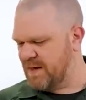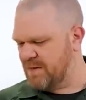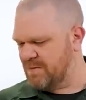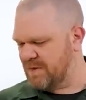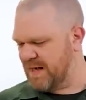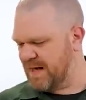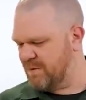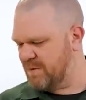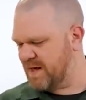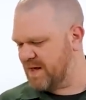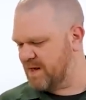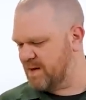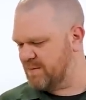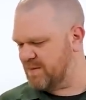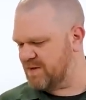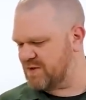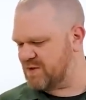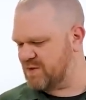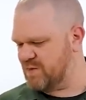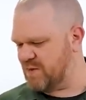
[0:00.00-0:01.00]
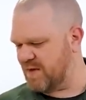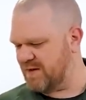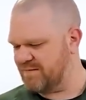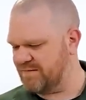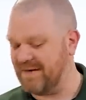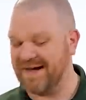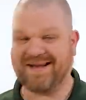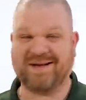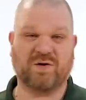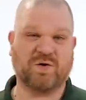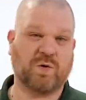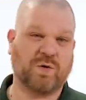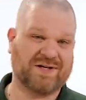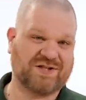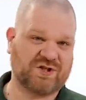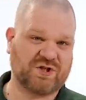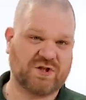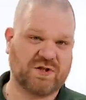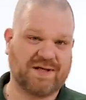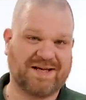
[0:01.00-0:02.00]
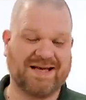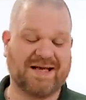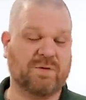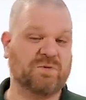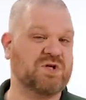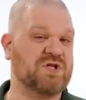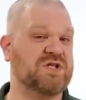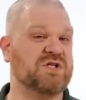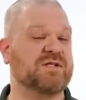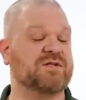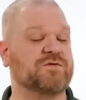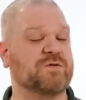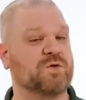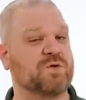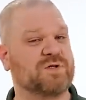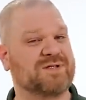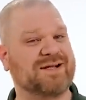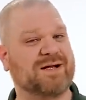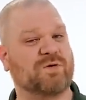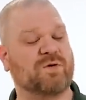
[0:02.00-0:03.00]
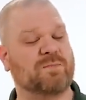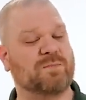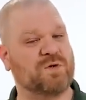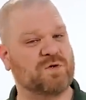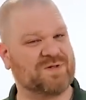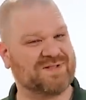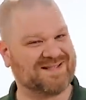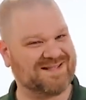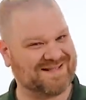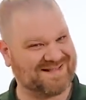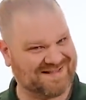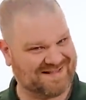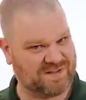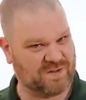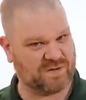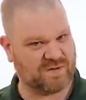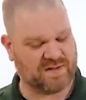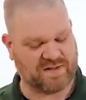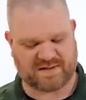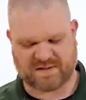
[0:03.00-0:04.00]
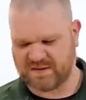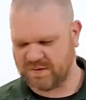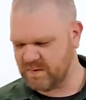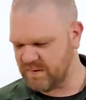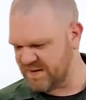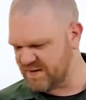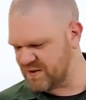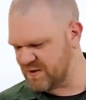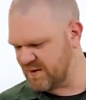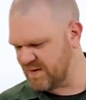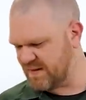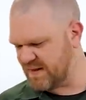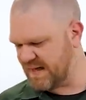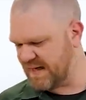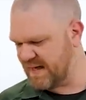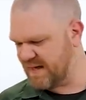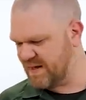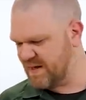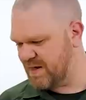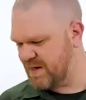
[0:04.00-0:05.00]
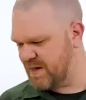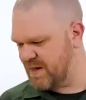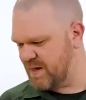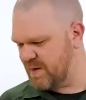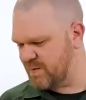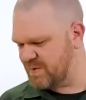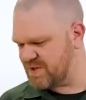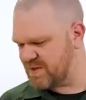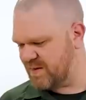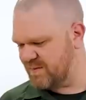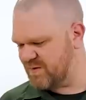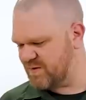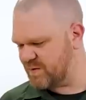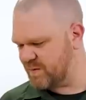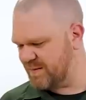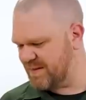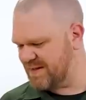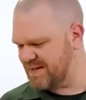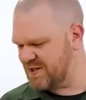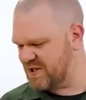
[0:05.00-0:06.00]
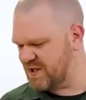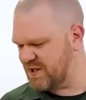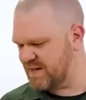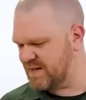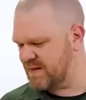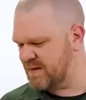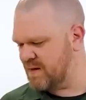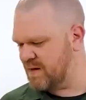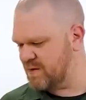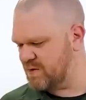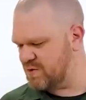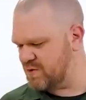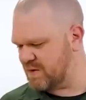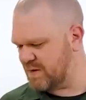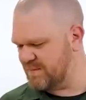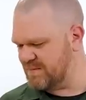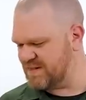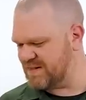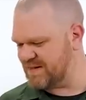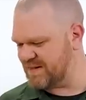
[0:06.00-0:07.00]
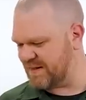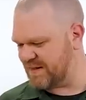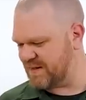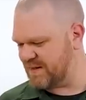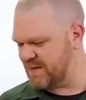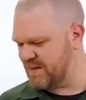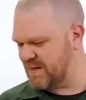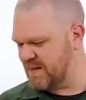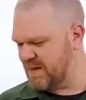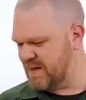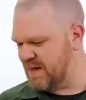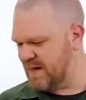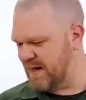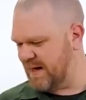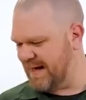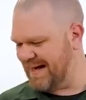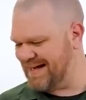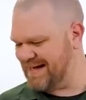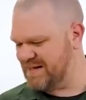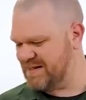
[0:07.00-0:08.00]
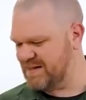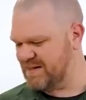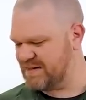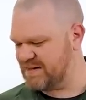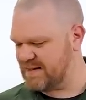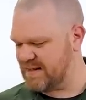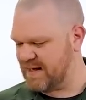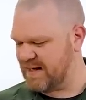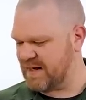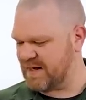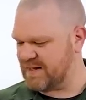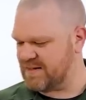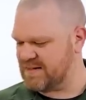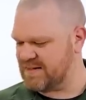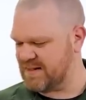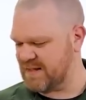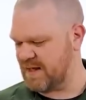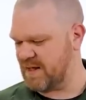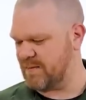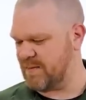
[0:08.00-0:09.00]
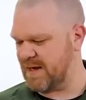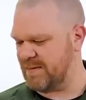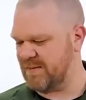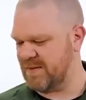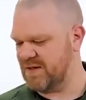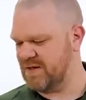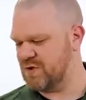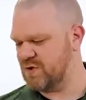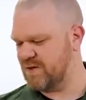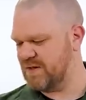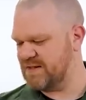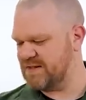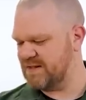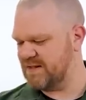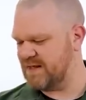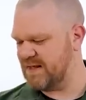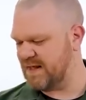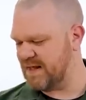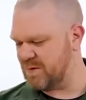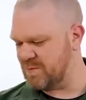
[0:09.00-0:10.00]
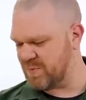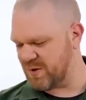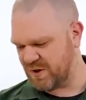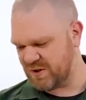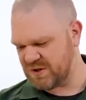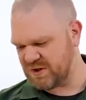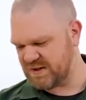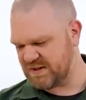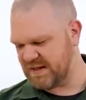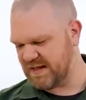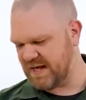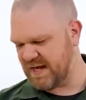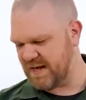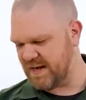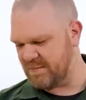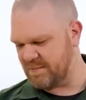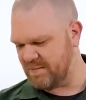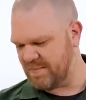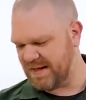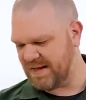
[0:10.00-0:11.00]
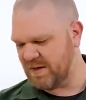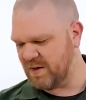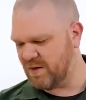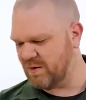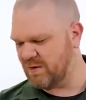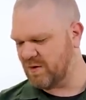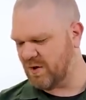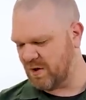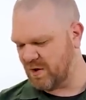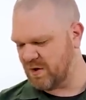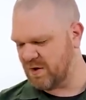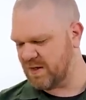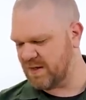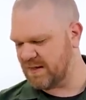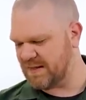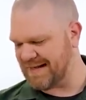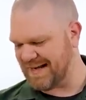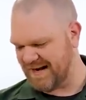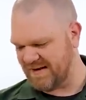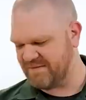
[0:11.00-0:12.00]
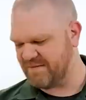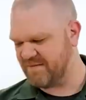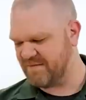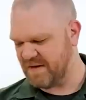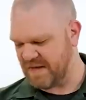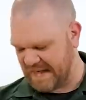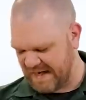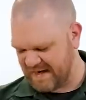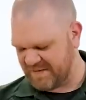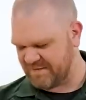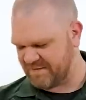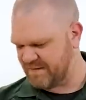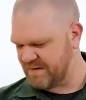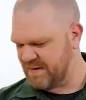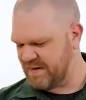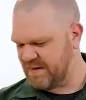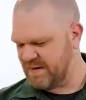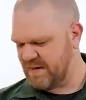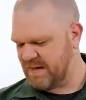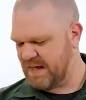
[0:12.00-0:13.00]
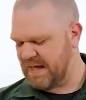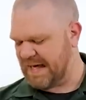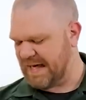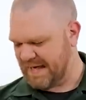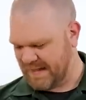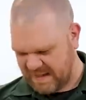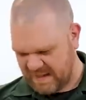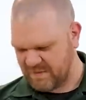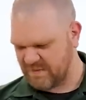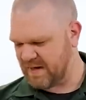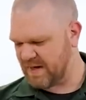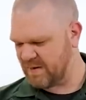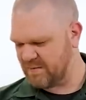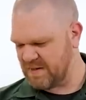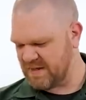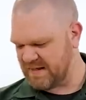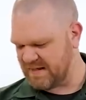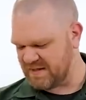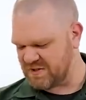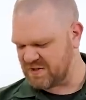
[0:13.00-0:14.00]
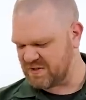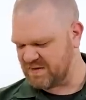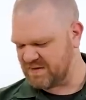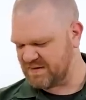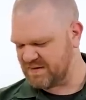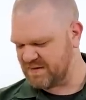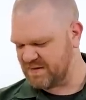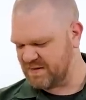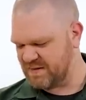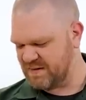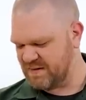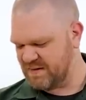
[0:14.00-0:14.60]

Well, now we come to our final question of the day, which is of course our most serious question of the day, which comes from Chicken Drumstick. Hey DCA and team, I'm interested in purchasing a big ol' honkin' knife of a knife. Any recommendations?